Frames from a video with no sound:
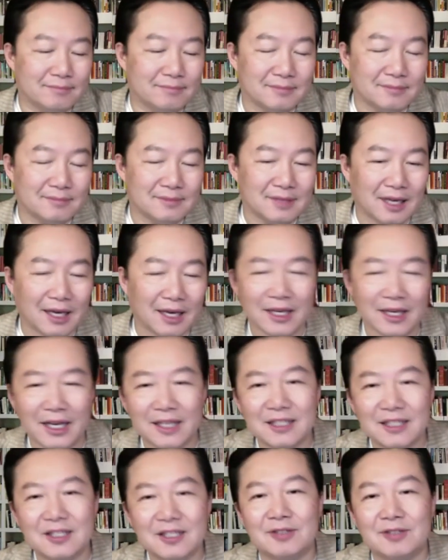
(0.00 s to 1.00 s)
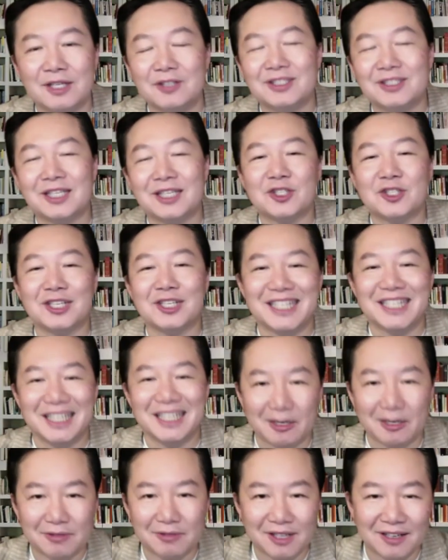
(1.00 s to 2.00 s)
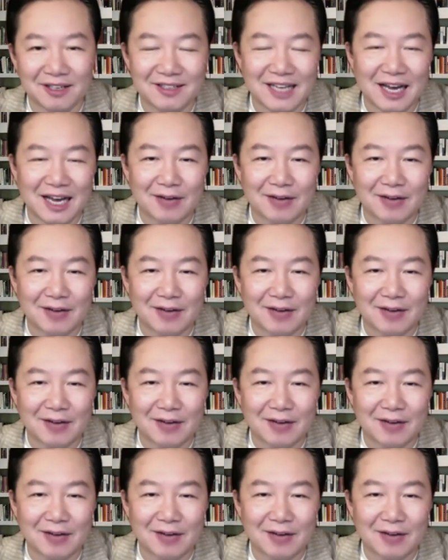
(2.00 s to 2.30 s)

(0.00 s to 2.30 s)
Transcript: And you know, there's such a need out there now.